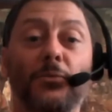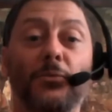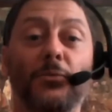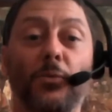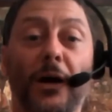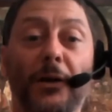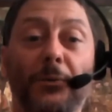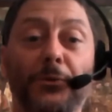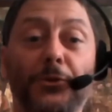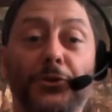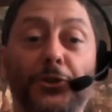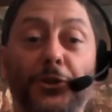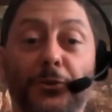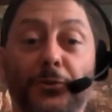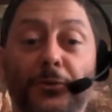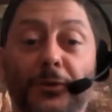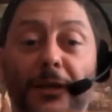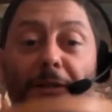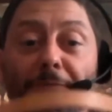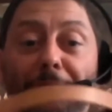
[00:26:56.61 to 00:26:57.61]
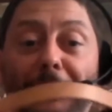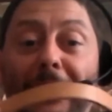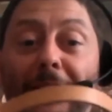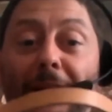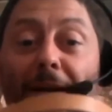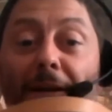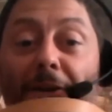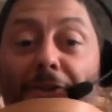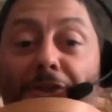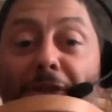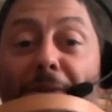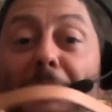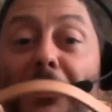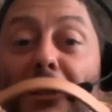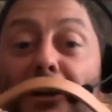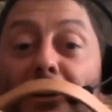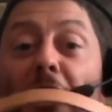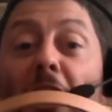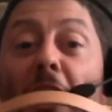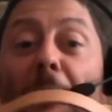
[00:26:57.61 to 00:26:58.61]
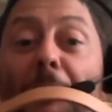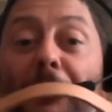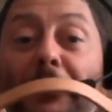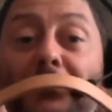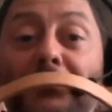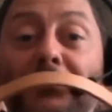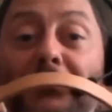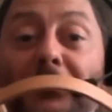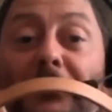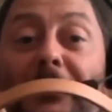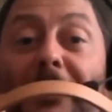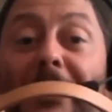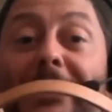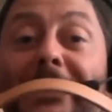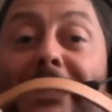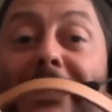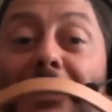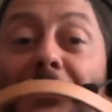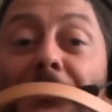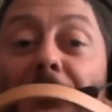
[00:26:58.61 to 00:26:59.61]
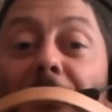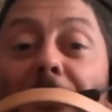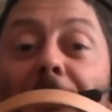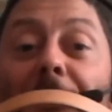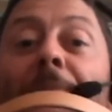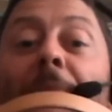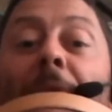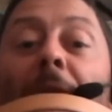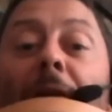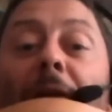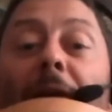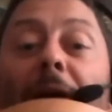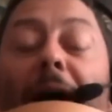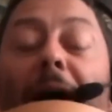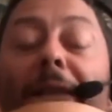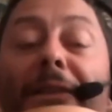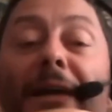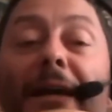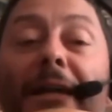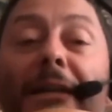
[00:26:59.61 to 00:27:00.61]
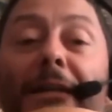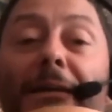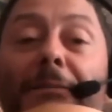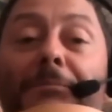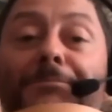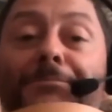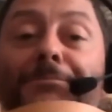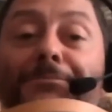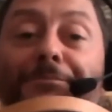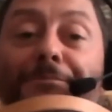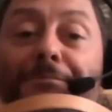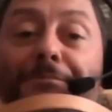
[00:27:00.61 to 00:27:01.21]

what I would do is make a similar cup like this, and then